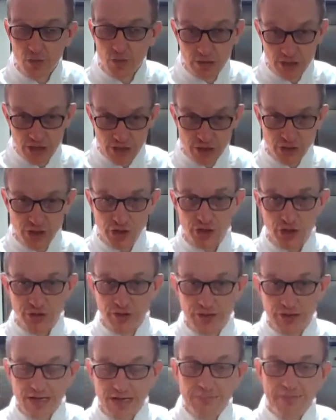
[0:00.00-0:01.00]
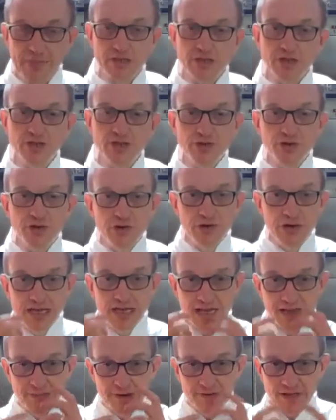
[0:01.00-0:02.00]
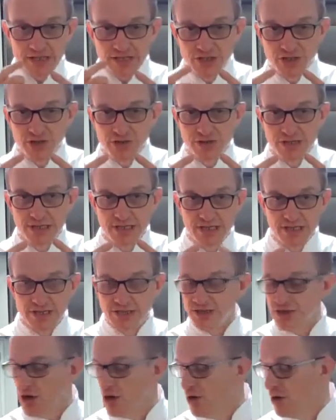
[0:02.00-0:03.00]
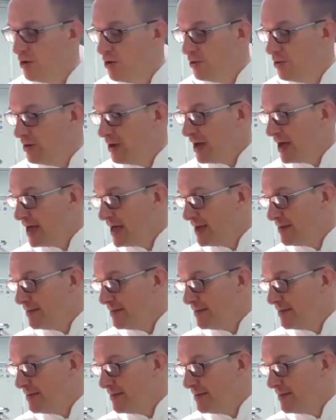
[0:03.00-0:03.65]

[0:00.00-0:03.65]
which is good, but you do need a little bit of that juiciness. So